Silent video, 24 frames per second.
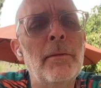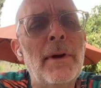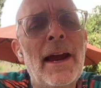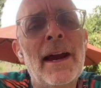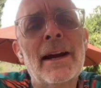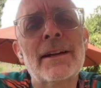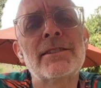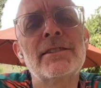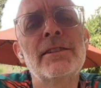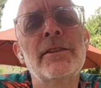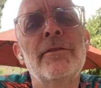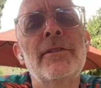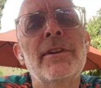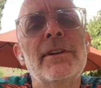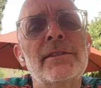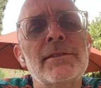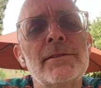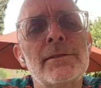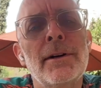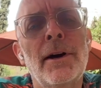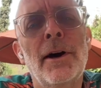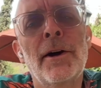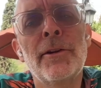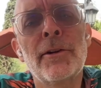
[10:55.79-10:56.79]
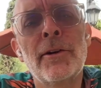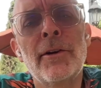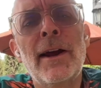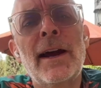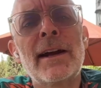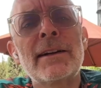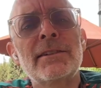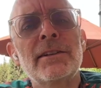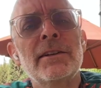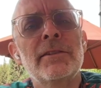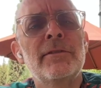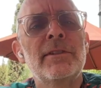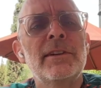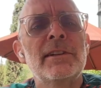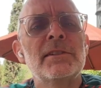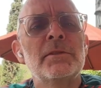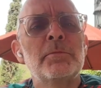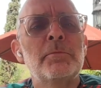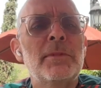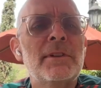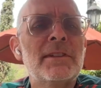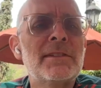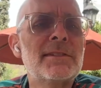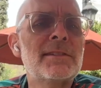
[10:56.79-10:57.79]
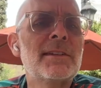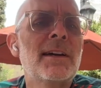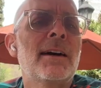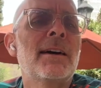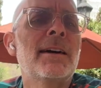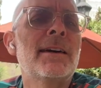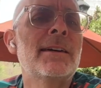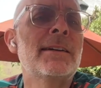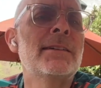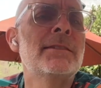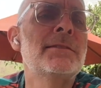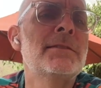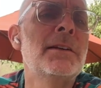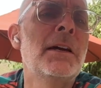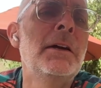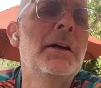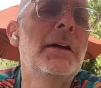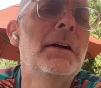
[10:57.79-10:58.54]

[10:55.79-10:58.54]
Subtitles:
Activities, other activities besides